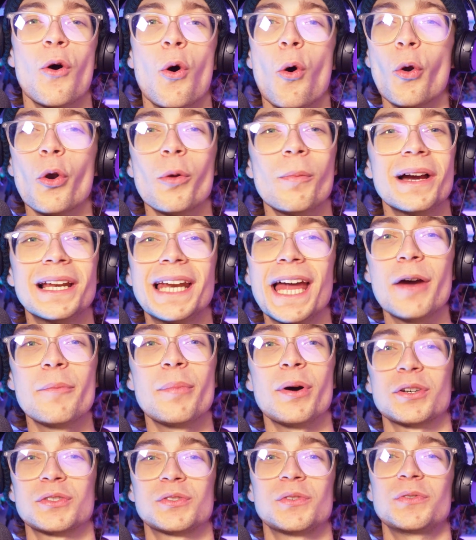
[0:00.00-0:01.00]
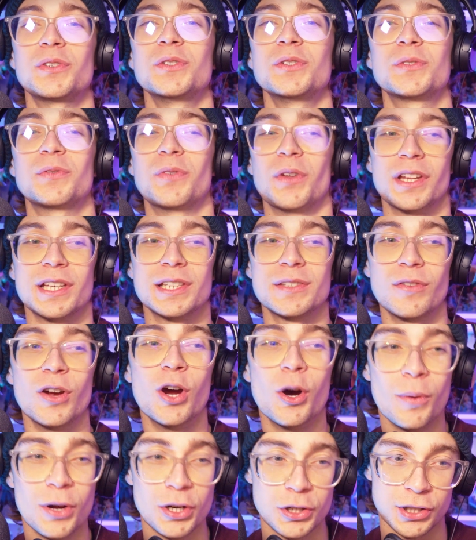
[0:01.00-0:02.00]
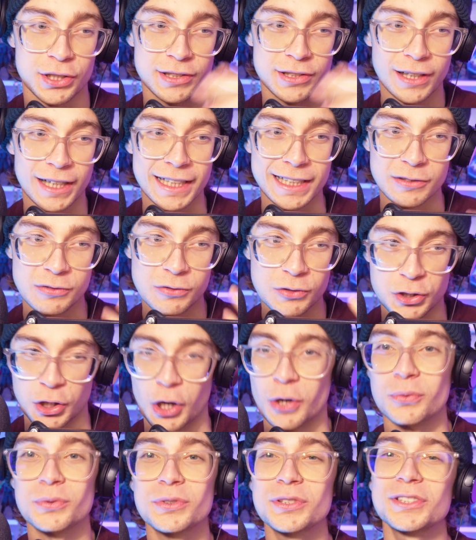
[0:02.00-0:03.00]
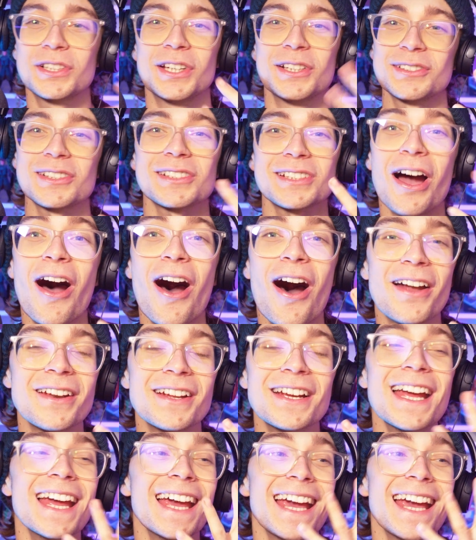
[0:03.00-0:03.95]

All of my Letterboxd reviews for this film are just like jokes because I can't.